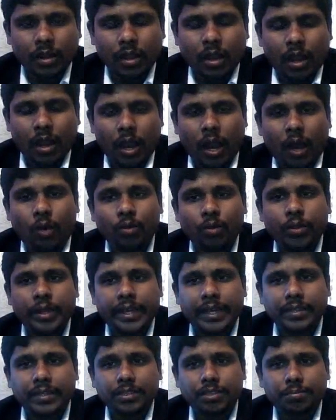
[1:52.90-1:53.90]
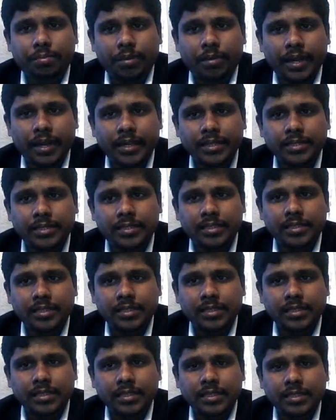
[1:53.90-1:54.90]
How the enterprise
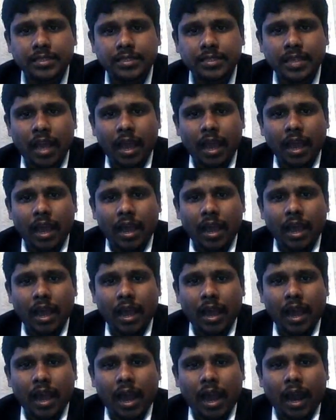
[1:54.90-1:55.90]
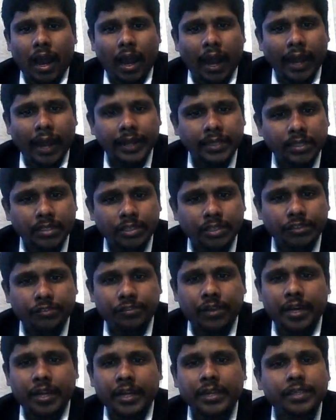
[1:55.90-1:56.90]

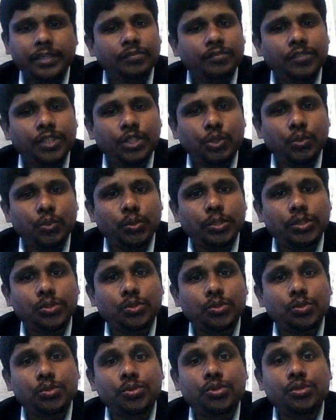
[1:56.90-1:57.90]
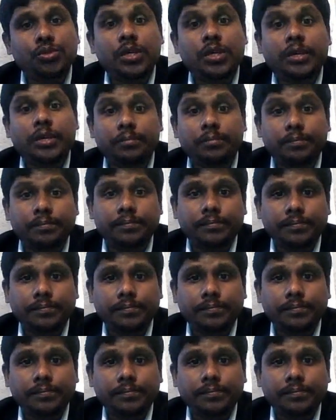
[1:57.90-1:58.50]
identify which one suits to them?